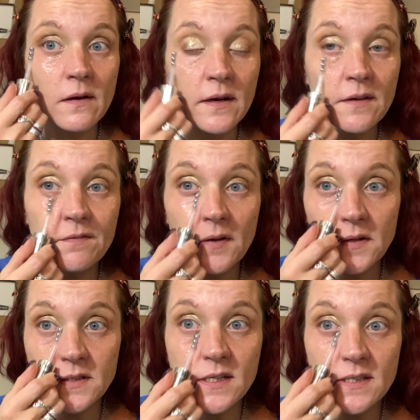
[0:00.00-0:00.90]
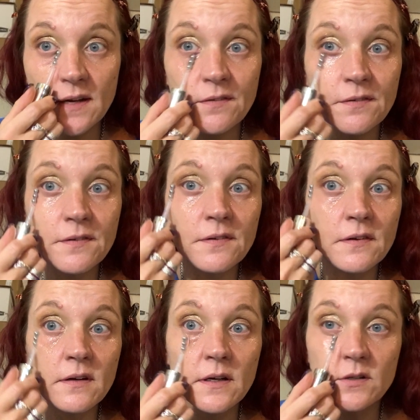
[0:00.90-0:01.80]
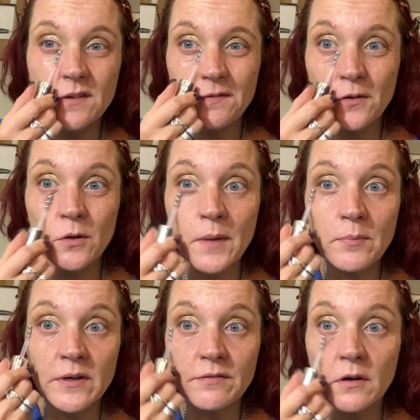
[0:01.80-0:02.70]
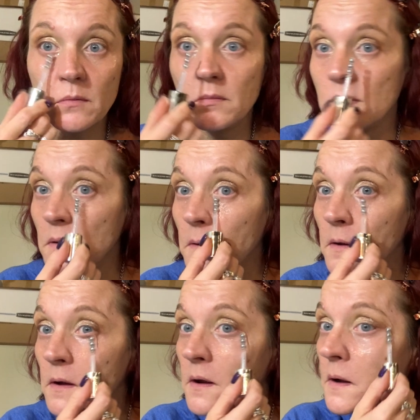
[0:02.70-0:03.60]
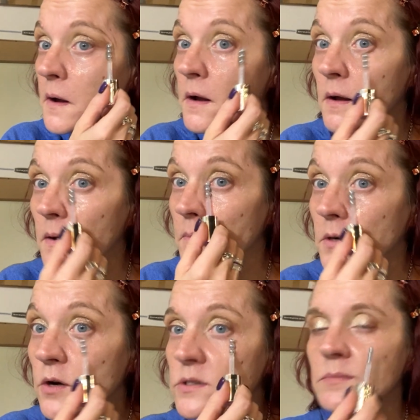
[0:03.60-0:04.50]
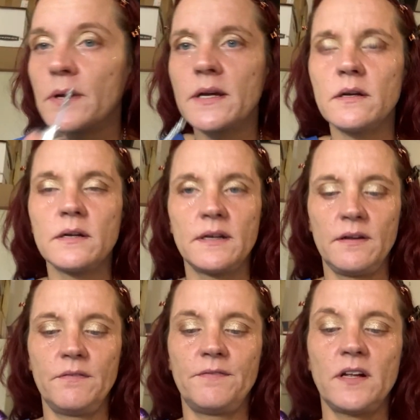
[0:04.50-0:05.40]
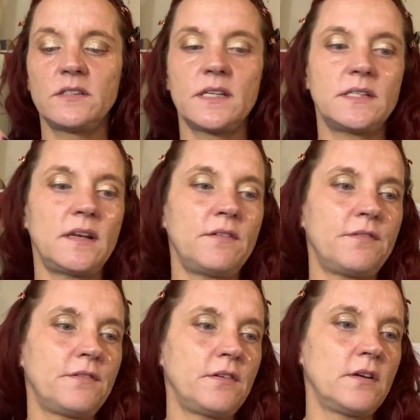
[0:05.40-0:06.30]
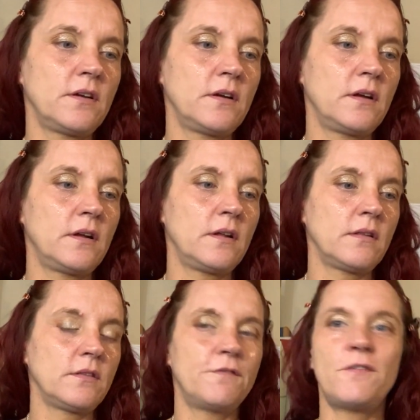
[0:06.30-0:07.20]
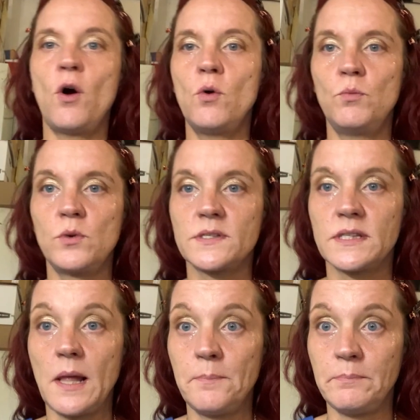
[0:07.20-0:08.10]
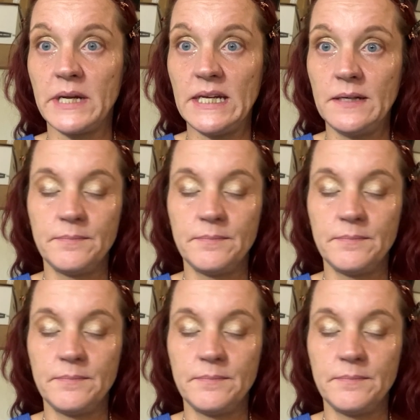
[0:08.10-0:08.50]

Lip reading: he felt as if, he was a full memory foam ghost bed. Felt as if the foam was lumpy.